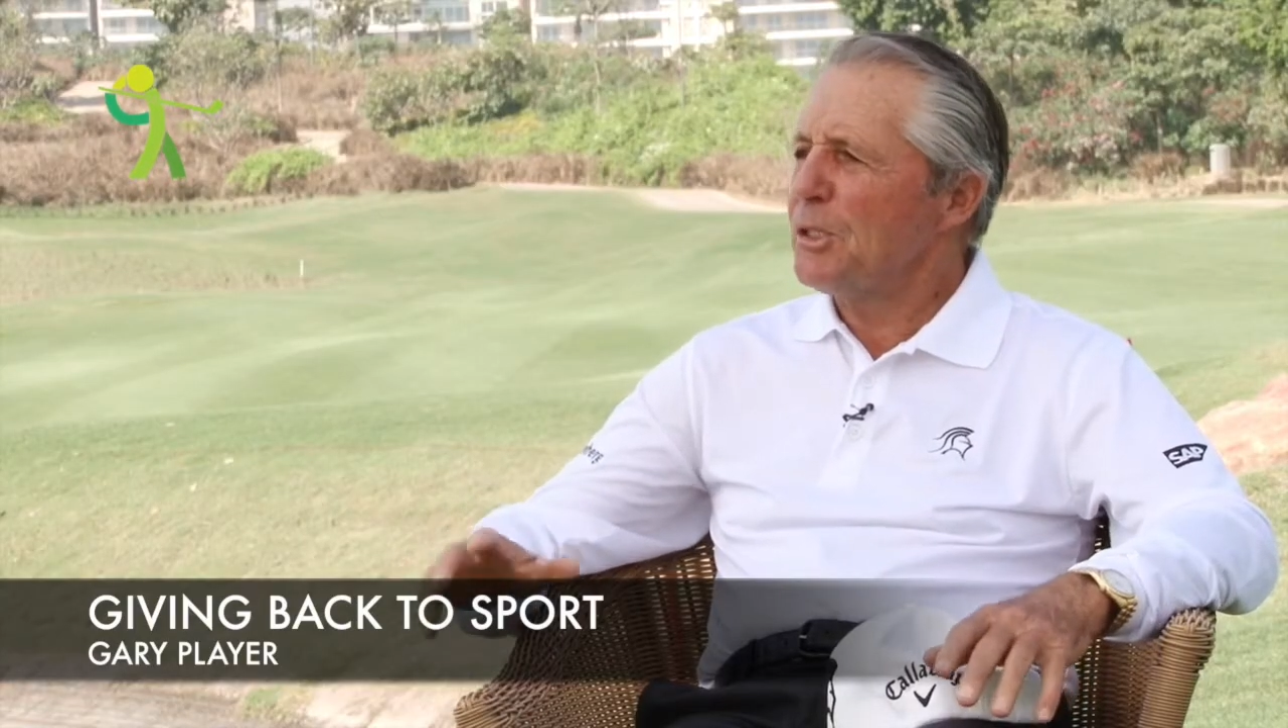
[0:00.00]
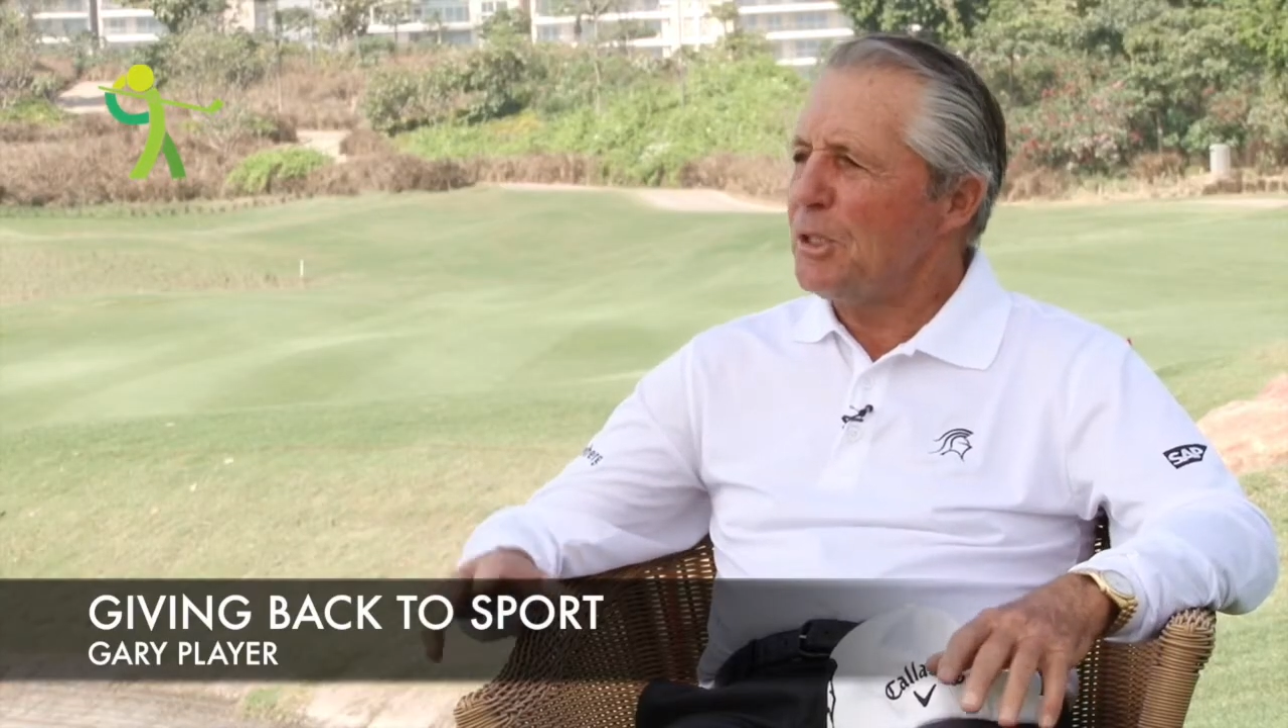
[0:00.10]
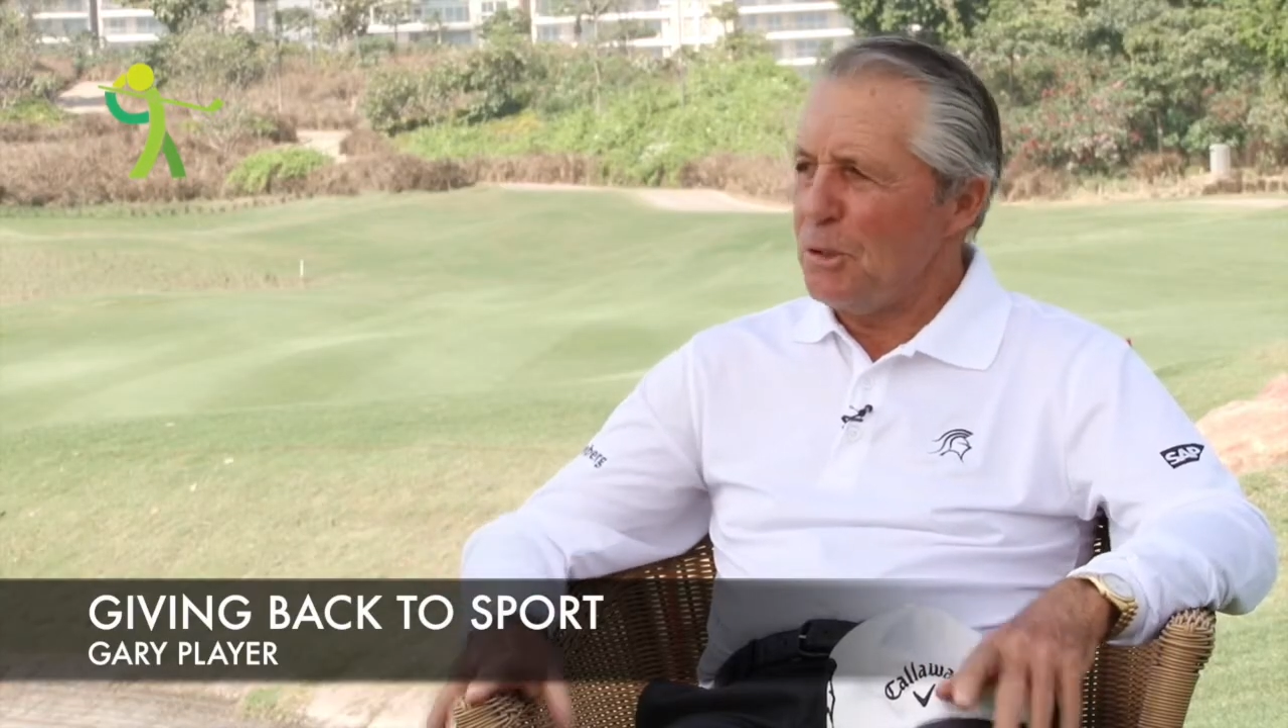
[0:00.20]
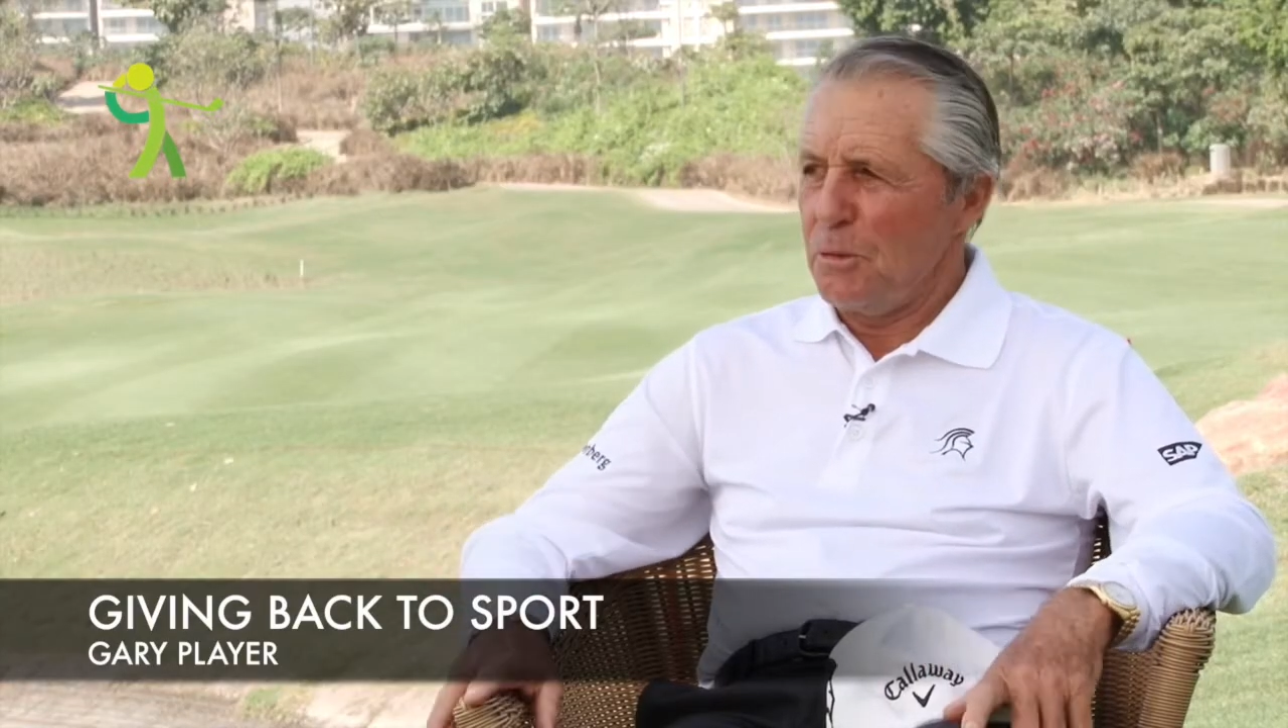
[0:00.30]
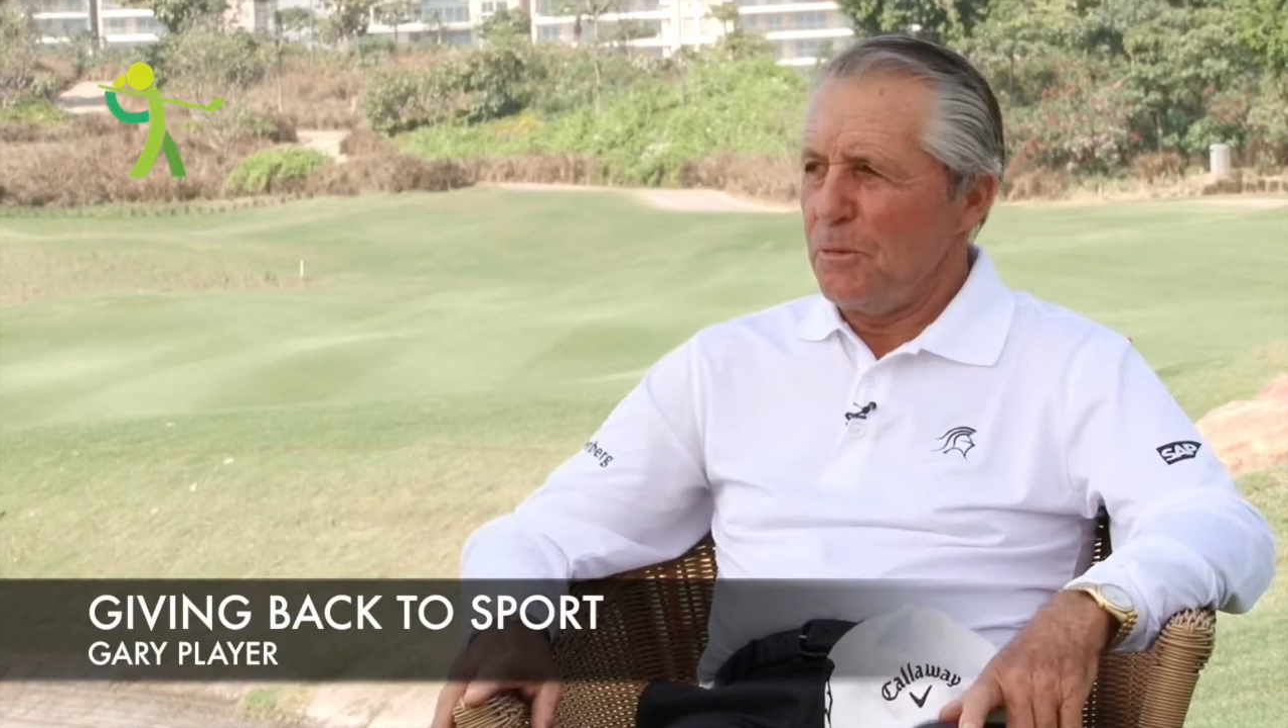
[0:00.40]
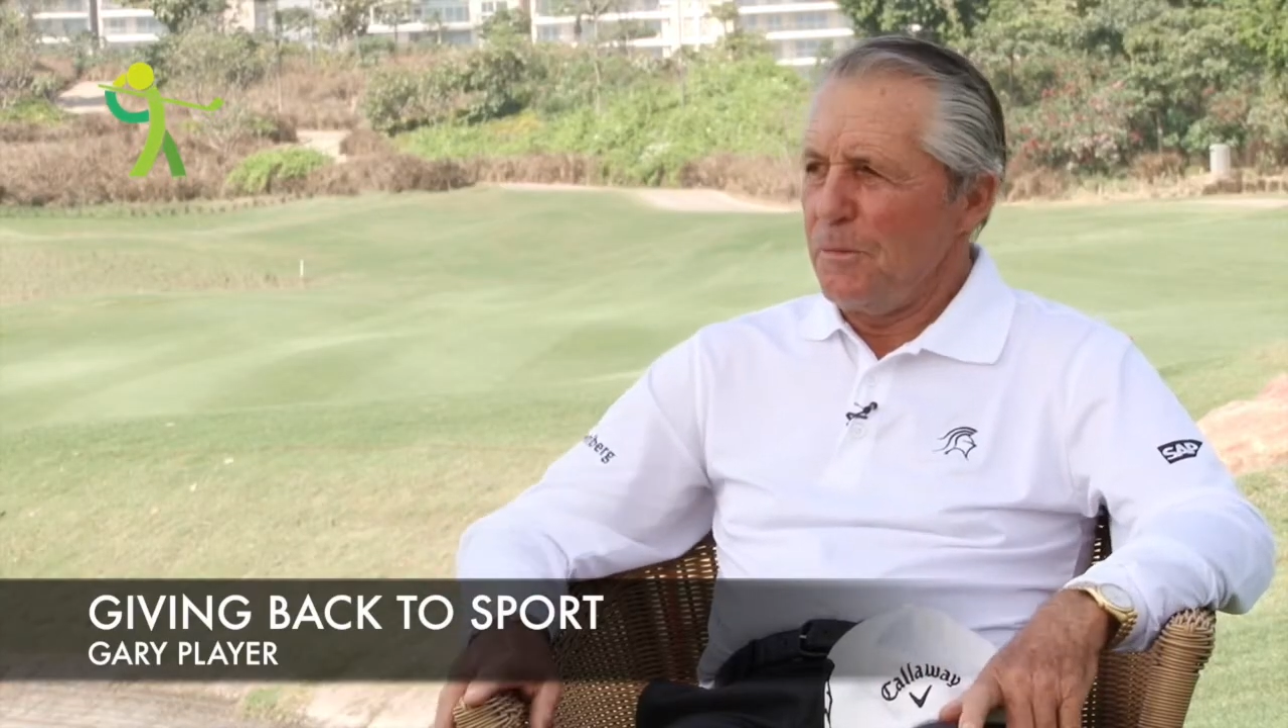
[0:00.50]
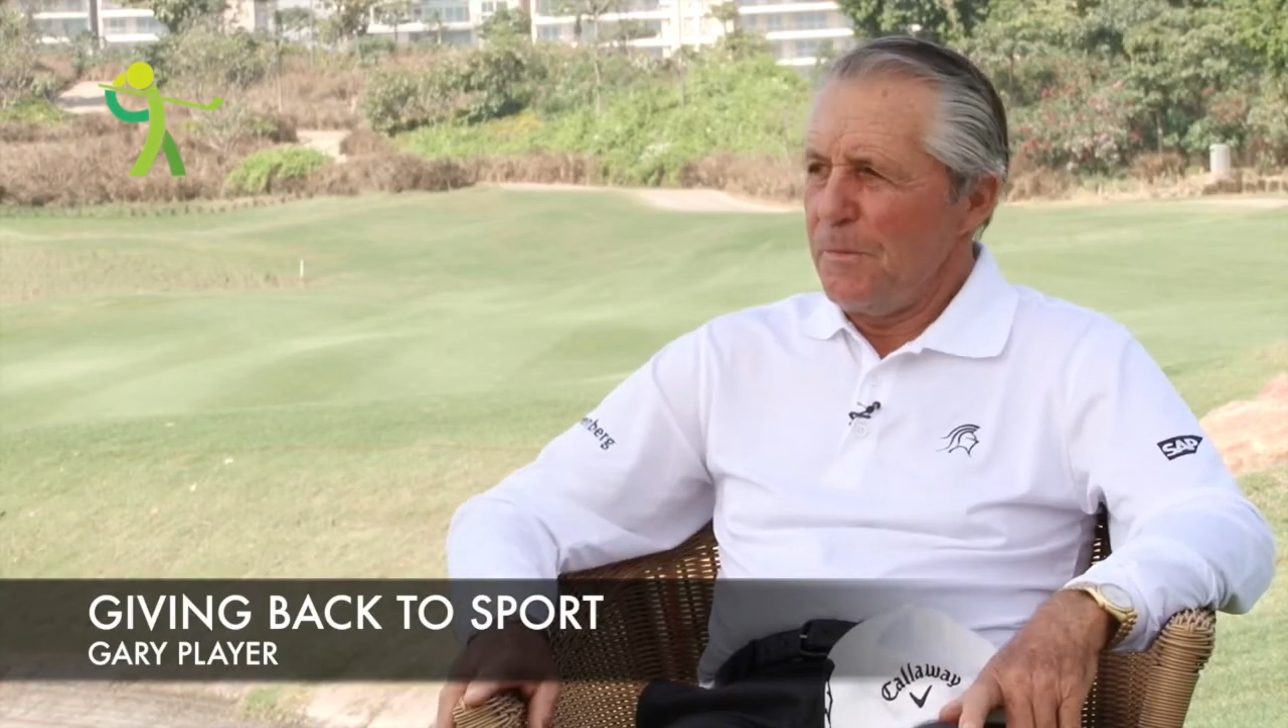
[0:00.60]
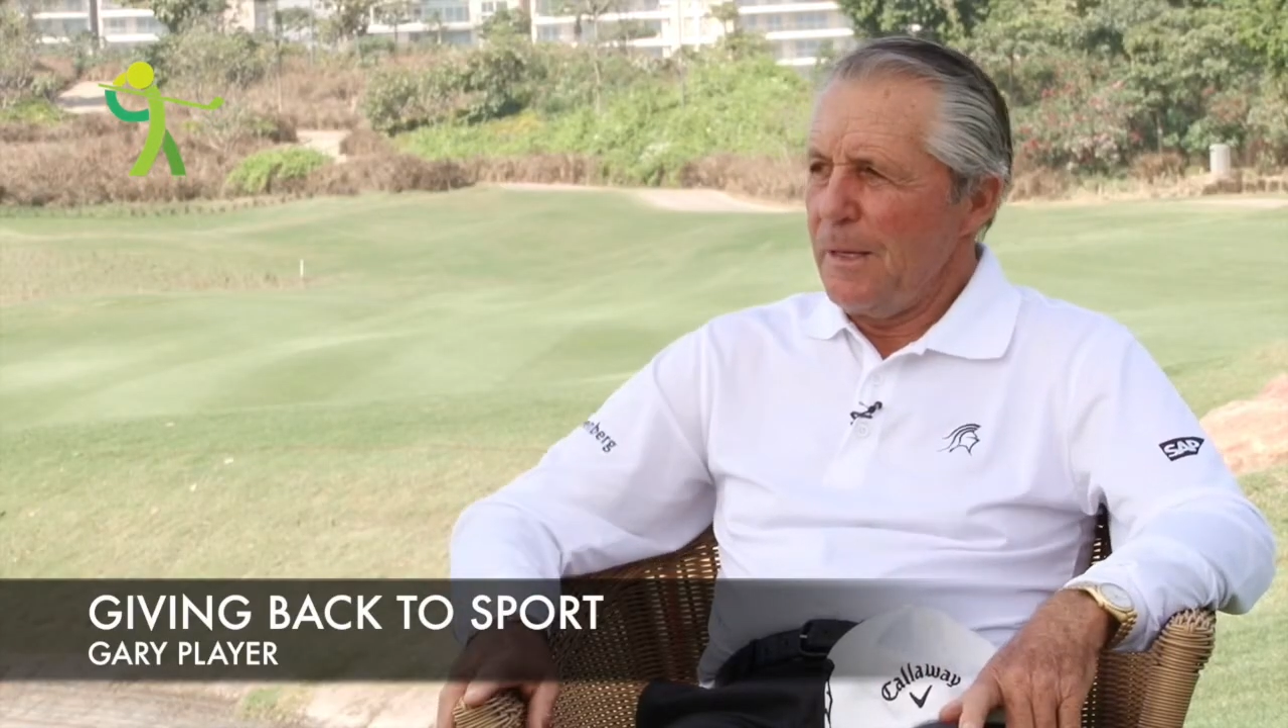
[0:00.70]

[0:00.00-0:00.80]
to do.